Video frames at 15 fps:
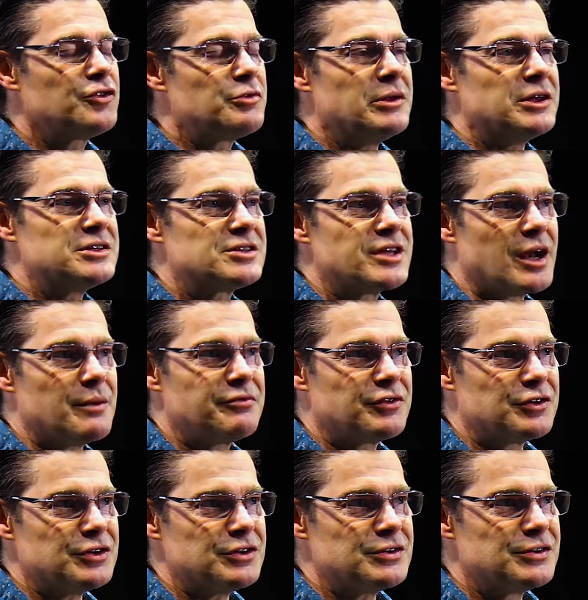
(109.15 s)
ultimately set up
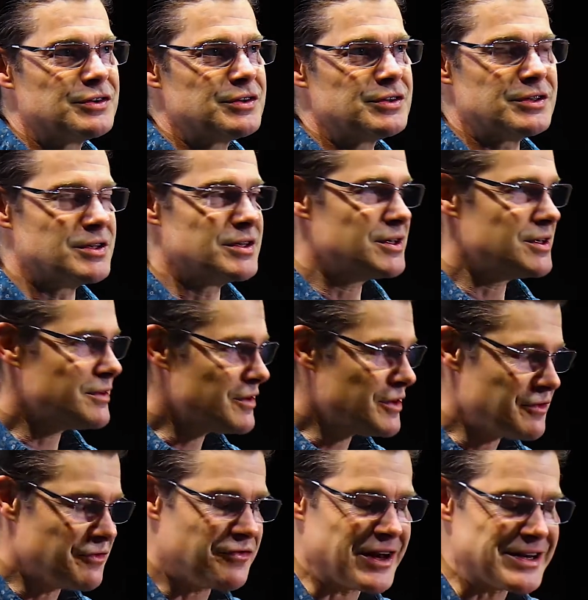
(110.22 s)
for
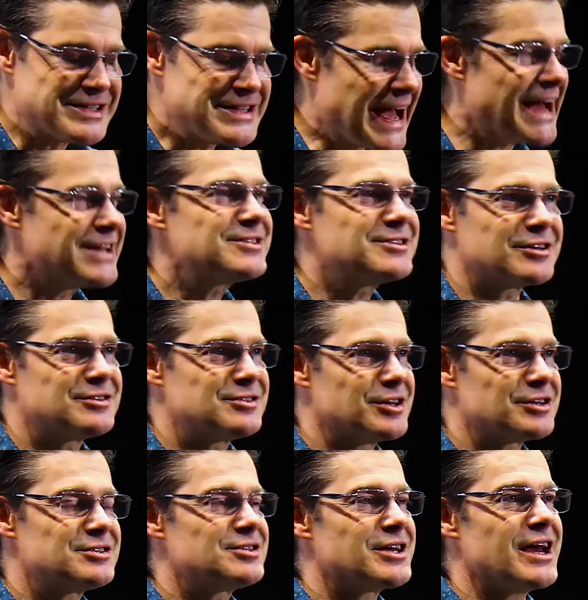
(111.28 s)
fantastic
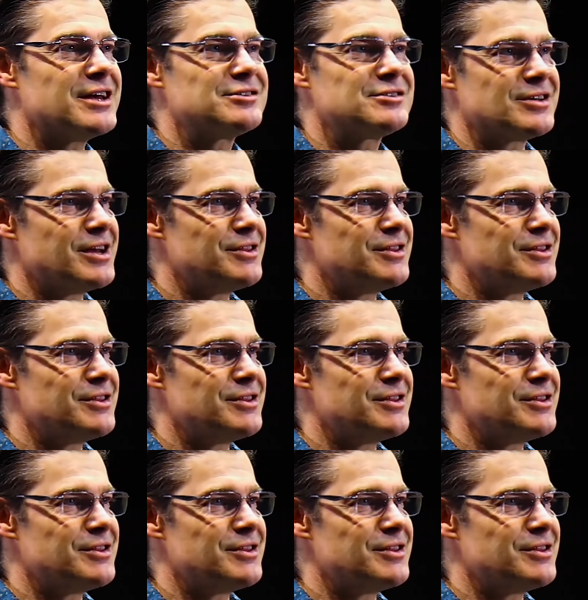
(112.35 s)
success,